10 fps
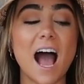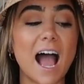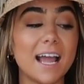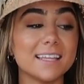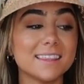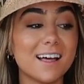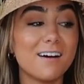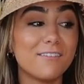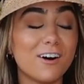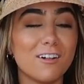I
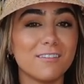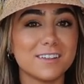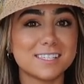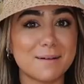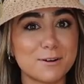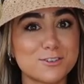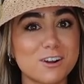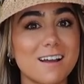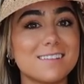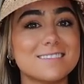love all the summer
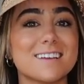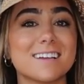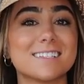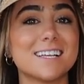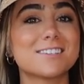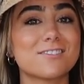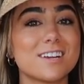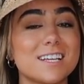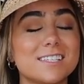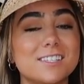trends and
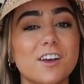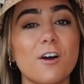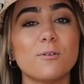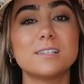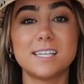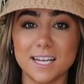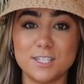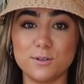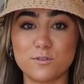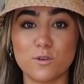accessories, so stay
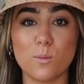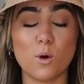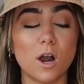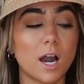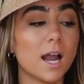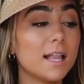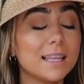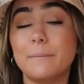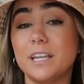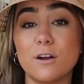tuned for more.
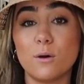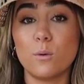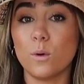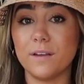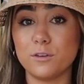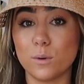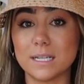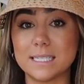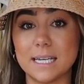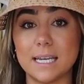Let me know if you want
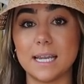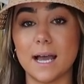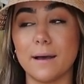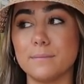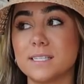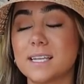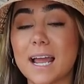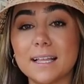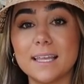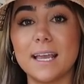to see any um,
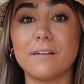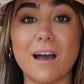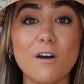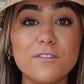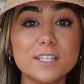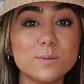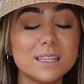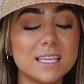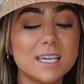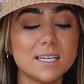styling of outfits
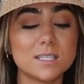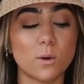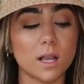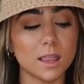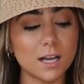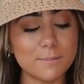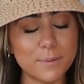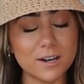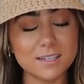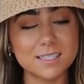with these or
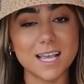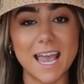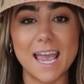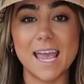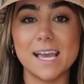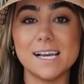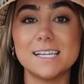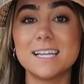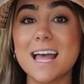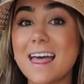lookbooks,
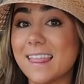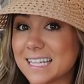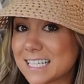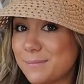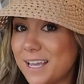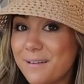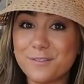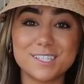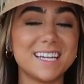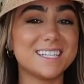and that's gonna be it
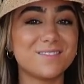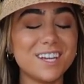for today's